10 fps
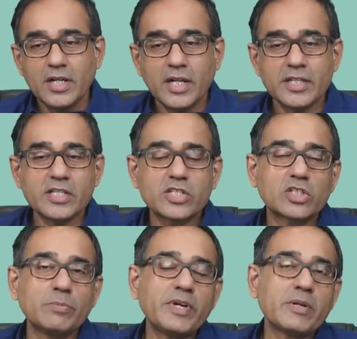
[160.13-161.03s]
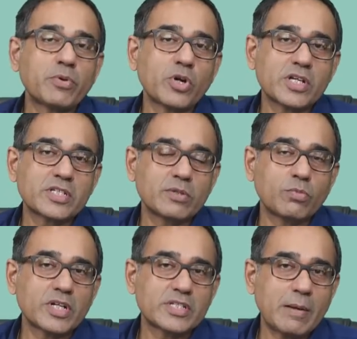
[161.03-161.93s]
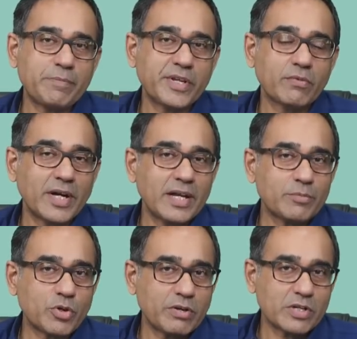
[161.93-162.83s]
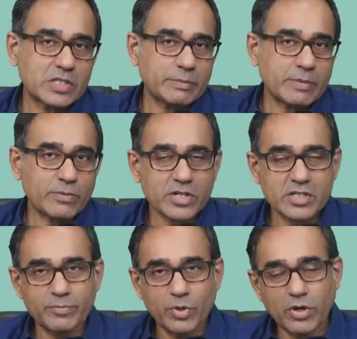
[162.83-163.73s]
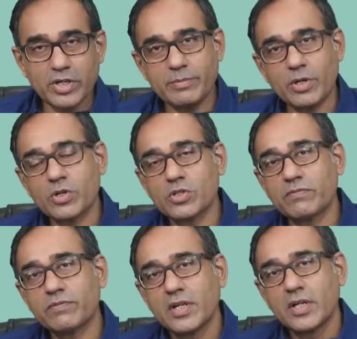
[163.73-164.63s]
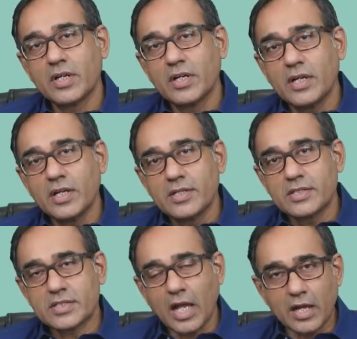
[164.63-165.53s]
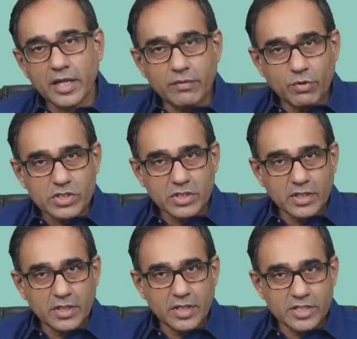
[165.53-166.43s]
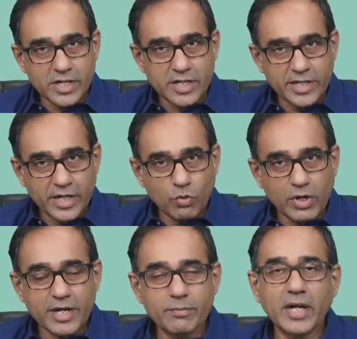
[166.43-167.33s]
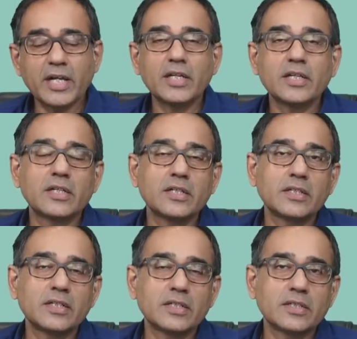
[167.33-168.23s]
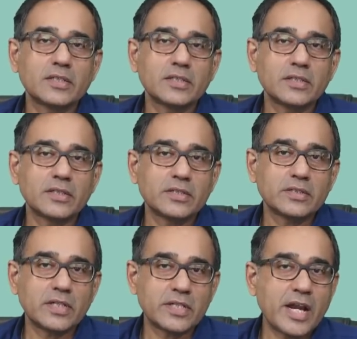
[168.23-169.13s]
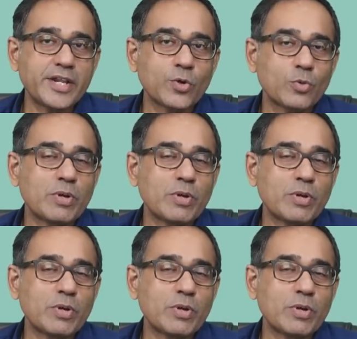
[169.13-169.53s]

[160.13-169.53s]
And the cement production, what is happening? Why I'm talking about cement production? Purely because of Sanghi was recently acquired by Adani Group.